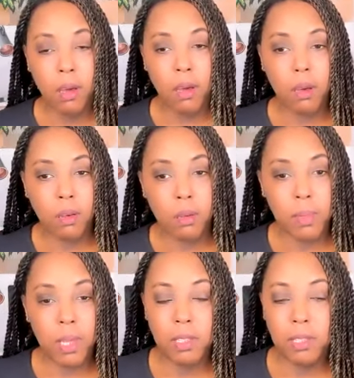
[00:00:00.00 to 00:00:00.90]

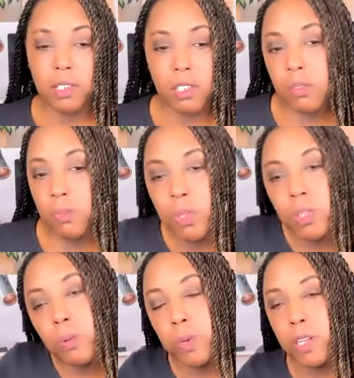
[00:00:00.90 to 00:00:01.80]
It's just
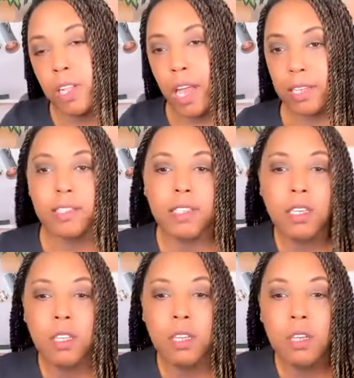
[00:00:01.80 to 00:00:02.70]
really
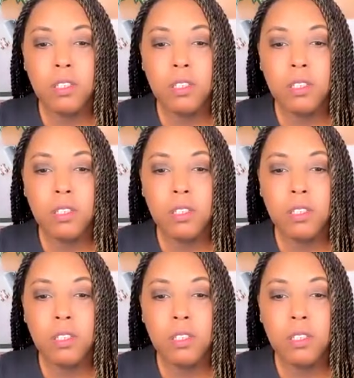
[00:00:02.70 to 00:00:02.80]
relaxing.